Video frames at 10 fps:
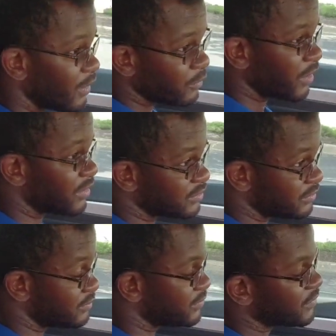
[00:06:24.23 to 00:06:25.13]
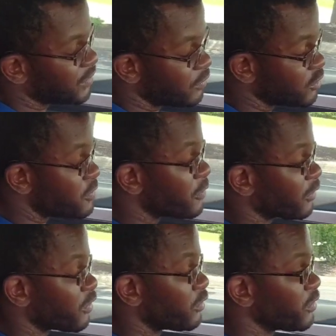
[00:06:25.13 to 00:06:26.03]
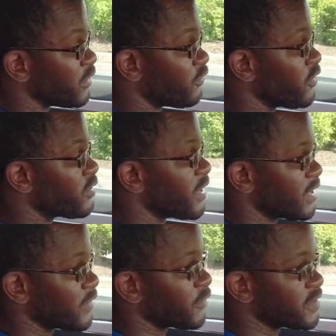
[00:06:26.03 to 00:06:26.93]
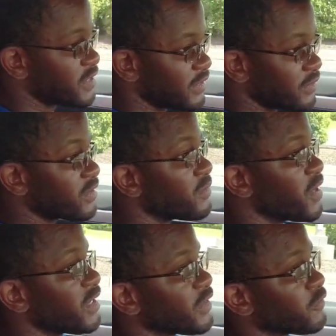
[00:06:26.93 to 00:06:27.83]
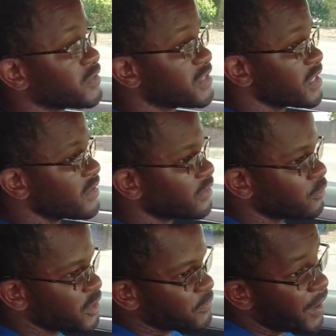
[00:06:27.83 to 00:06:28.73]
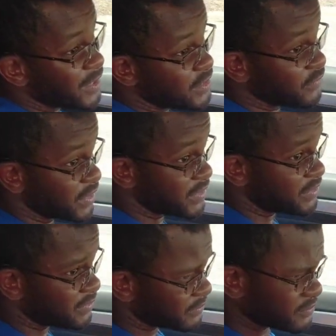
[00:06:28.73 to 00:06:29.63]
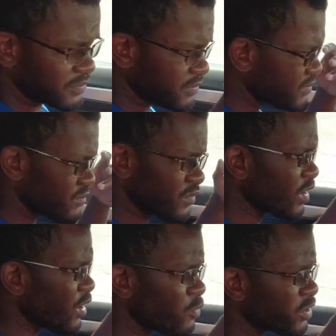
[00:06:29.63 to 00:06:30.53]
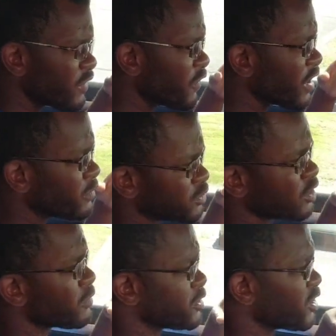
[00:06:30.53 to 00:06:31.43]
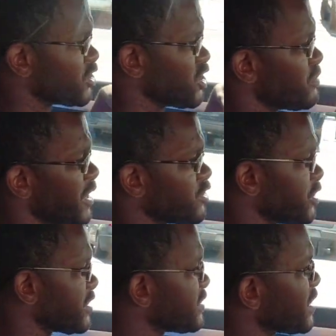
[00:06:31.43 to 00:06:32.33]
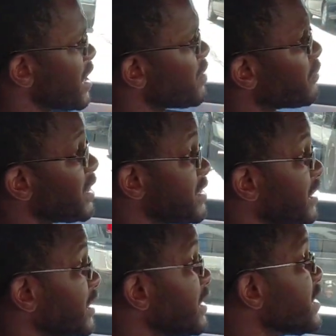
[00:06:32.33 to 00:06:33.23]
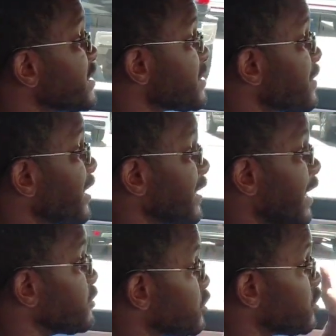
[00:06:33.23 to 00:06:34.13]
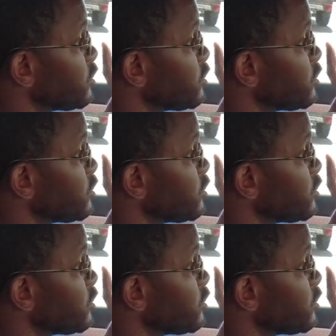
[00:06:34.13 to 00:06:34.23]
While most people aren't going to really feel that difference, the main difference is in the responsiveness. With the variable turbocharged geometrics, basically something that allows